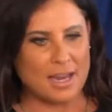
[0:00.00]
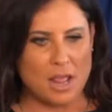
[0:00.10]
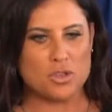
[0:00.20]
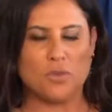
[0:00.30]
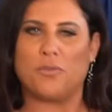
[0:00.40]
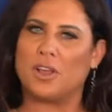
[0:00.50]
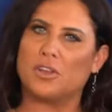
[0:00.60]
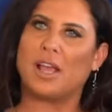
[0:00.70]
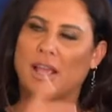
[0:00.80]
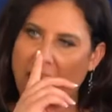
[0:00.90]
And then you feel
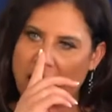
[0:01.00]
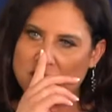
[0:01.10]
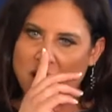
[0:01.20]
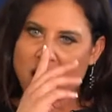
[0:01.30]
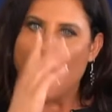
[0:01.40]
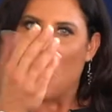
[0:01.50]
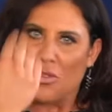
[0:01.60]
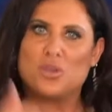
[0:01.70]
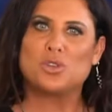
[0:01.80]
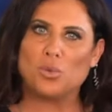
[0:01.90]
you're like, gosh,
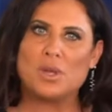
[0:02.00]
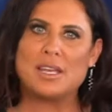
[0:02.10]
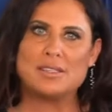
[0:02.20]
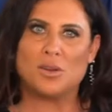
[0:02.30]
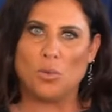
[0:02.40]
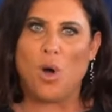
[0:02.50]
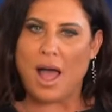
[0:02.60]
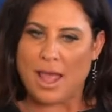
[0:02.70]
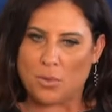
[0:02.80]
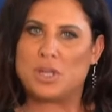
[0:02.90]
there's a reason
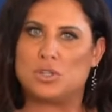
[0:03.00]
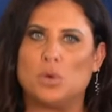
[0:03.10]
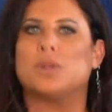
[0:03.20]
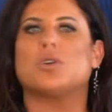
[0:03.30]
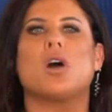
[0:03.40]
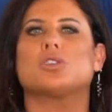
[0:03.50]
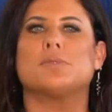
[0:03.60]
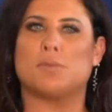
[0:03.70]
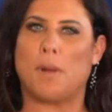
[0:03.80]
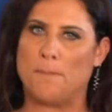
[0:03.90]
why we do. We talk so
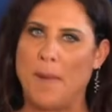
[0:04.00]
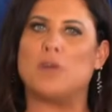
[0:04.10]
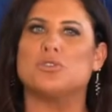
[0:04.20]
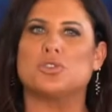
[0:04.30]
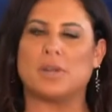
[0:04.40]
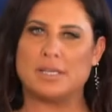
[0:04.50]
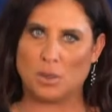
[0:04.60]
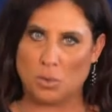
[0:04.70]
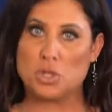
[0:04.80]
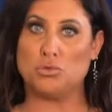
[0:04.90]
much about boundaries.
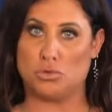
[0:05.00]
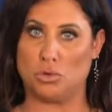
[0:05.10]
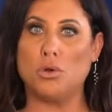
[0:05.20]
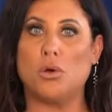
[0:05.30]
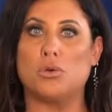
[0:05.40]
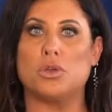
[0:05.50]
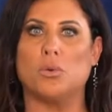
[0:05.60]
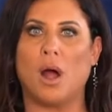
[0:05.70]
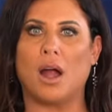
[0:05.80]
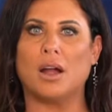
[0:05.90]
And when you do know who you
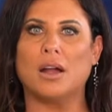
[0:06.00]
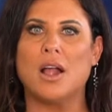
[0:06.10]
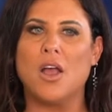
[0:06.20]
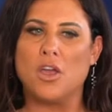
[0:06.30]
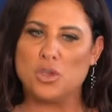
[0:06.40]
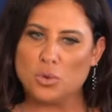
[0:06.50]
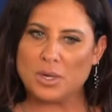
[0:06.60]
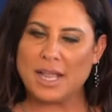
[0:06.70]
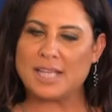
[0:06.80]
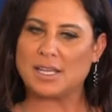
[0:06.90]
are, you
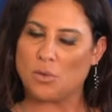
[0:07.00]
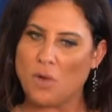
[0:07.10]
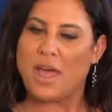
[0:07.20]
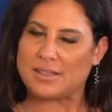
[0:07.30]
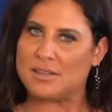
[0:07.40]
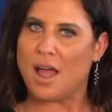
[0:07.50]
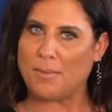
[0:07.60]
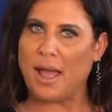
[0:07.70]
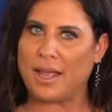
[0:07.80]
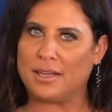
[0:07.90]
realize, like, whoa, that's not
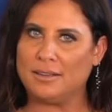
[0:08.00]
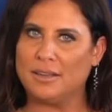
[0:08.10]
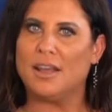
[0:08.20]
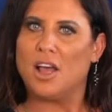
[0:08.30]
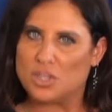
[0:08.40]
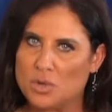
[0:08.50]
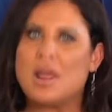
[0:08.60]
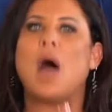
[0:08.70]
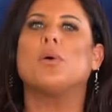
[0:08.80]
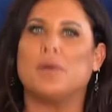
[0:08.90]
mine. So
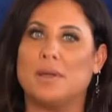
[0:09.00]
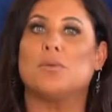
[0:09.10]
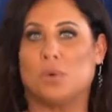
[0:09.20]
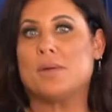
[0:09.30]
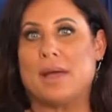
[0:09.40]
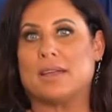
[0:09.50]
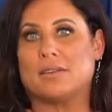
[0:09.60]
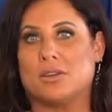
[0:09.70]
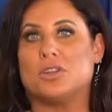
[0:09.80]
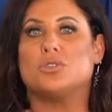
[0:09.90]
now what, do I, what am I
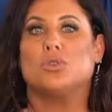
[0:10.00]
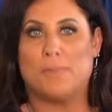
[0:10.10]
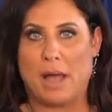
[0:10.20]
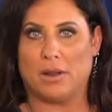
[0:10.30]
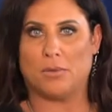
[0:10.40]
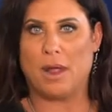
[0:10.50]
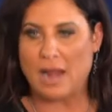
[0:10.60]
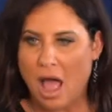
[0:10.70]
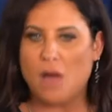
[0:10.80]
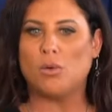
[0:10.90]
going to do about it, right?
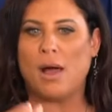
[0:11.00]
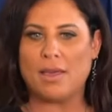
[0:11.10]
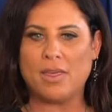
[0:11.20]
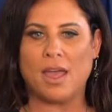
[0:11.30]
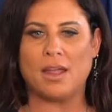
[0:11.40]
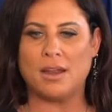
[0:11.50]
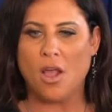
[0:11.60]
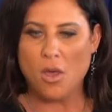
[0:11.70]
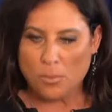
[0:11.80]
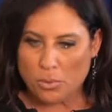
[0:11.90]
How do I then
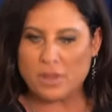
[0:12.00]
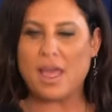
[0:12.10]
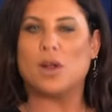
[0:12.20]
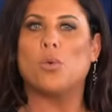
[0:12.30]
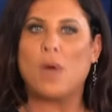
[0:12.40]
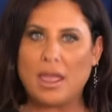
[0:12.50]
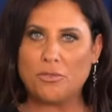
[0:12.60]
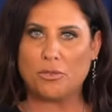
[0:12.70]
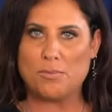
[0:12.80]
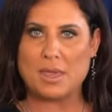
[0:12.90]
bring that away
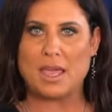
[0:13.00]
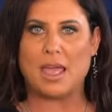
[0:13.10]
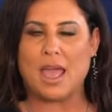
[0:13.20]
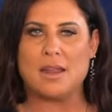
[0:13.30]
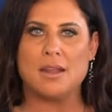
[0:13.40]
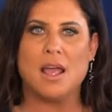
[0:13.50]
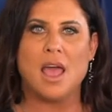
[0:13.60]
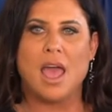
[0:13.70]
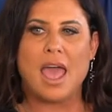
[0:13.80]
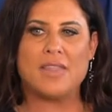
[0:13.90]
from me? And,
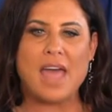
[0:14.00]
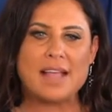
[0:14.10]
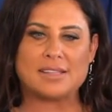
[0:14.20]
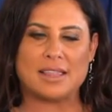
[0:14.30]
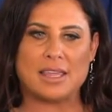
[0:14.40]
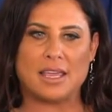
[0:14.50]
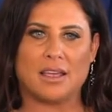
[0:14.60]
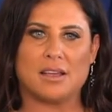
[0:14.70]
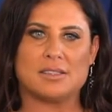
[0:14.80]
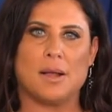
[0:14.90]
and that's, I
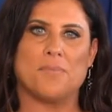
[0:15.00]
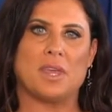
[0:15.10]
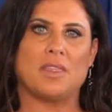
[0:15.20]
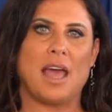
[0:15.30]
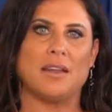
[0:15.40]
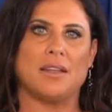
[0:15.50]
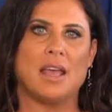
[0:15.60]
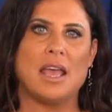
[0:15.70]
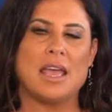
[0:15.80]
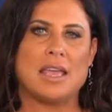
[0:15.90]
think, something that
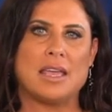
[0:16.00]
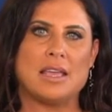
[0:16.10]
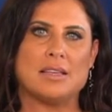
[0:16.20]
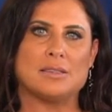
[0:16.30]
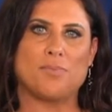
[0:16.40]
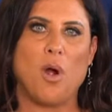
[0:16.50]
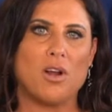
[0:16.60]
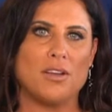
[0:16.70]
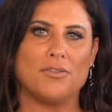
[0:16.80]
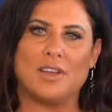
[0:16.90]
is part
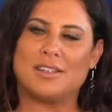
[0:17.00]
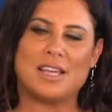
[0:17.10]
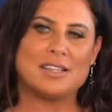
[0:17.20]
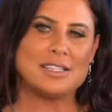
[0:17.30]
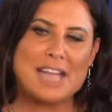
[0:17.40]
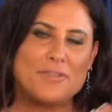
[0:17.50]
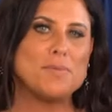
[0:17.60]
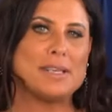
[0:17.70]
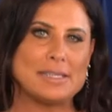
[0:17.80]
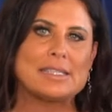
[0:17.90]
of it, it doesn't have to
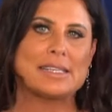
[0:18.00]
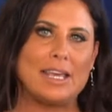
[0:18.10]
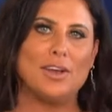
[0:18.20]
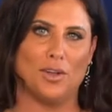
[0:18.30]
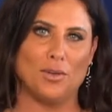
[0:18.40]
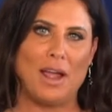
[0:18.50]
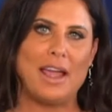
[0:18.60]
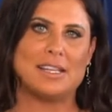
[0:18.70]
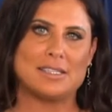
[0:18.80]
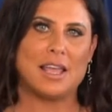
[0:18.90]
be a skill,
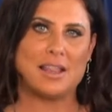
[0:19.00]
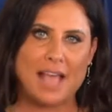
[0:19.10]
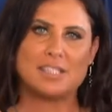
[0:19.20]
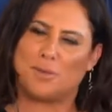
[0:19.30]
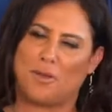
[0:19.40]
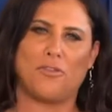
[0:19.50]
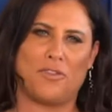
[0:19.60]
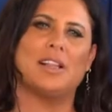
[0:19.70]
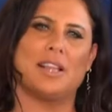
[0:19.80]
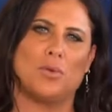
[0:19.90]
right? It's, it has to be a
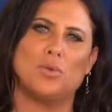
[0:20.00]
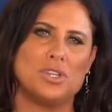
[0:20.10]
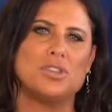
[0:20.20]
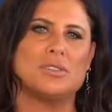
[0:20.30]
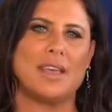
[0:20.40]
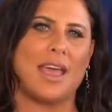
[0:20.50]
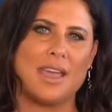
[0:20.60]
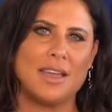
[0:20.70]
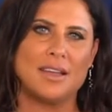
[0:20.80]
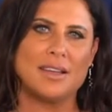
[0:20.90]
feeling, wouldn't you say?